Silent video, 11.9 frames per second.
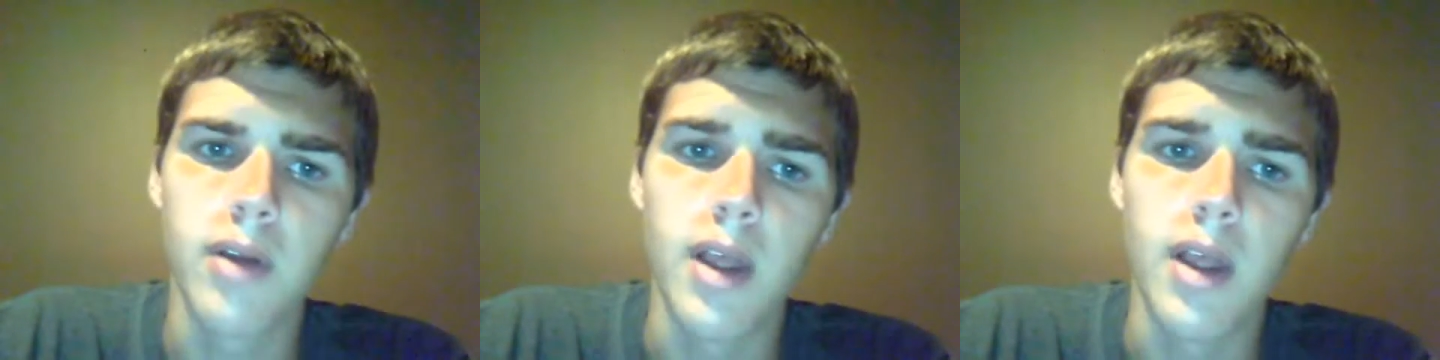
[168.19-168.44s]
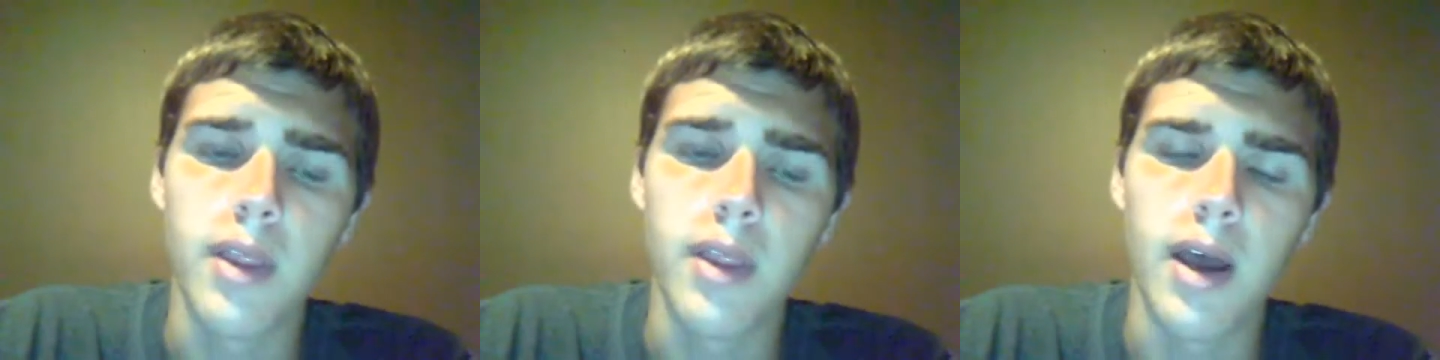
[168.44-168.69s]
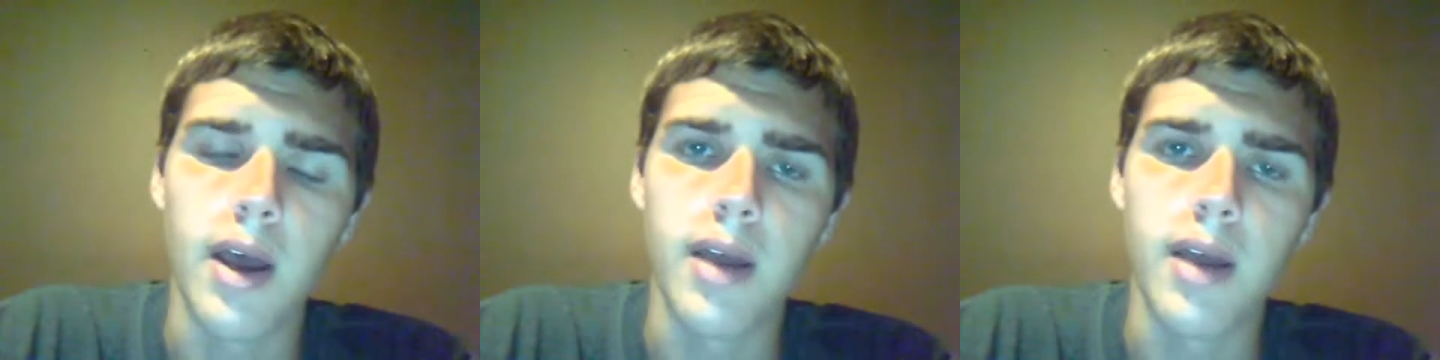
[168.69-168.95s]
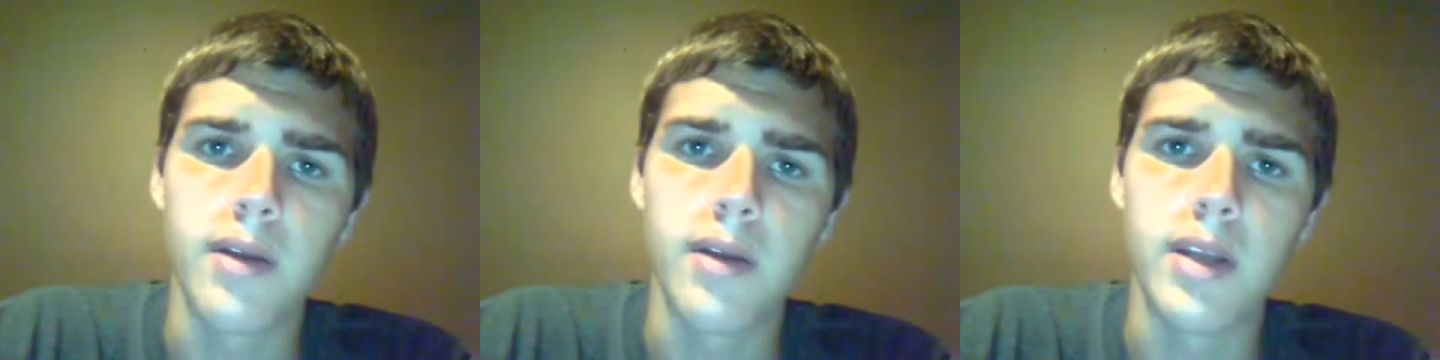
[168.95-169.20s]
that
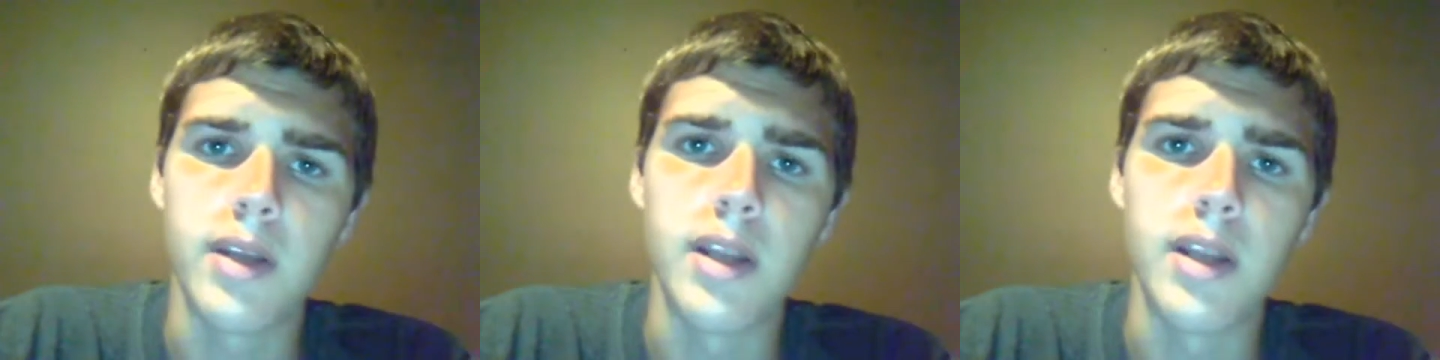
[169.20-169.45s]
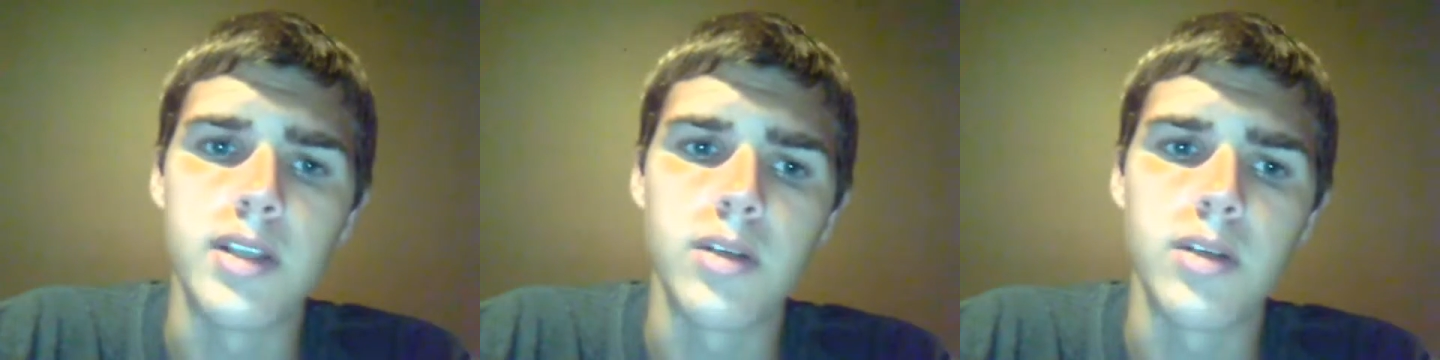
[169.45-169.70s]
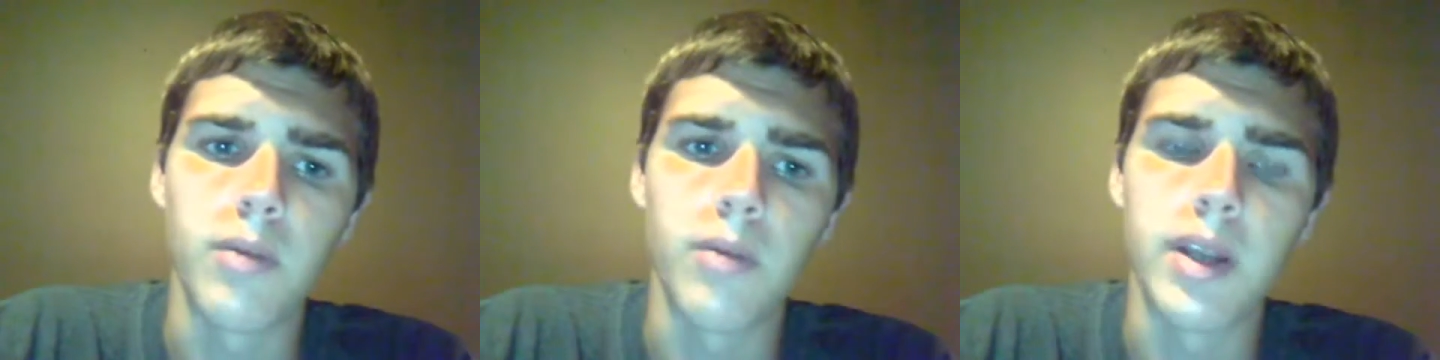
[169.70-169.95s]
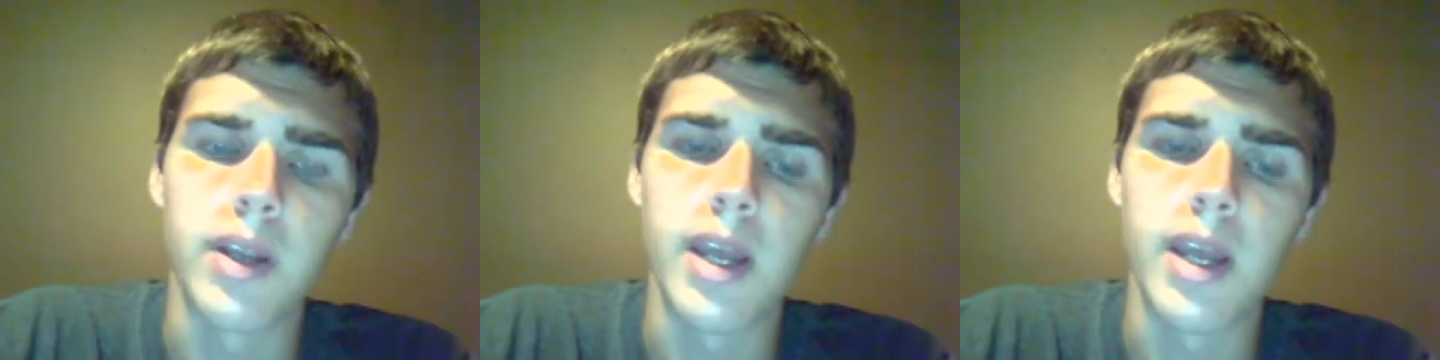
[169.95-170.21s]
he needs to win
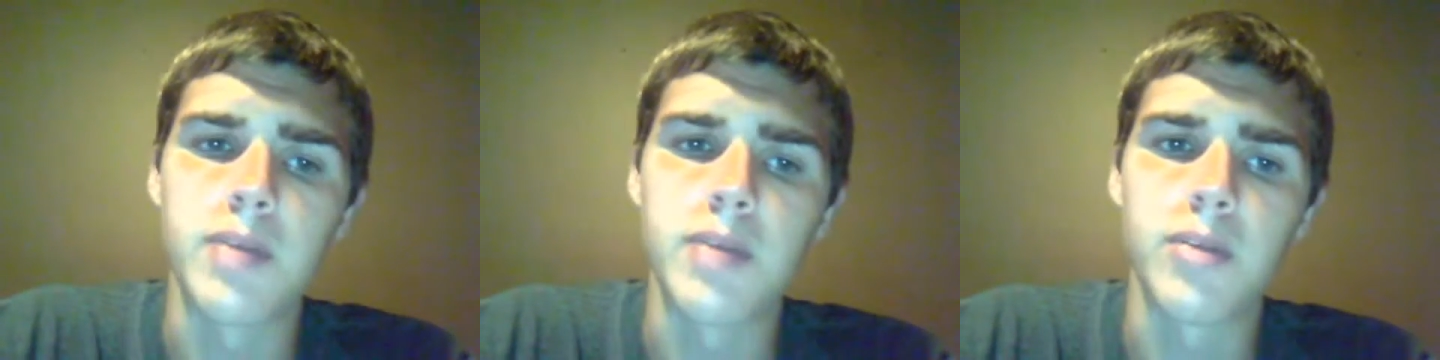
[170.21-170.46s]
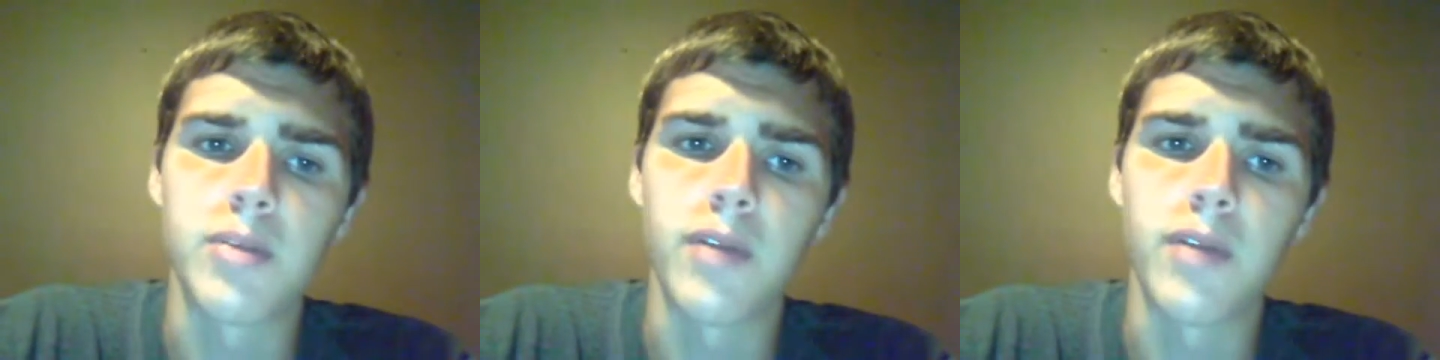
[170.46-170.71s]
games to prove that he's